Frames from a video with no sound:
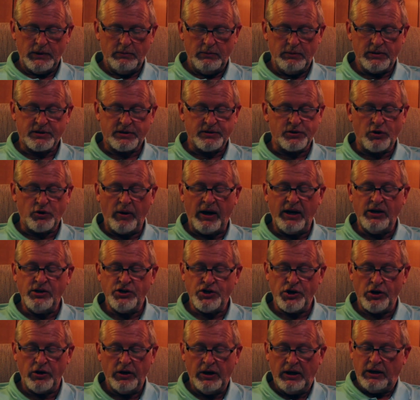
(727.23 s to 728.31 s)
Mrs.
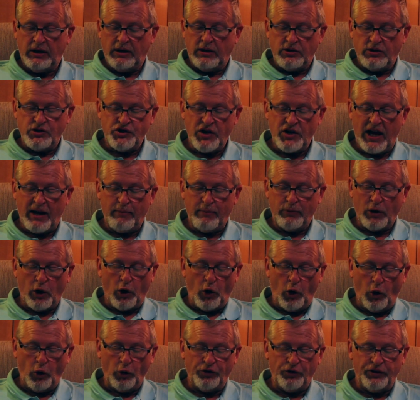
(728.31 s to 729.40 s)
Granger jammed the
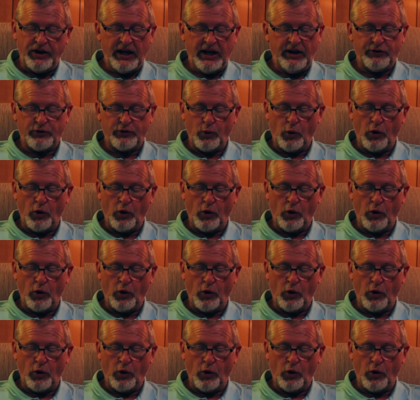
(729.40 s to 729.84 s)
whole day's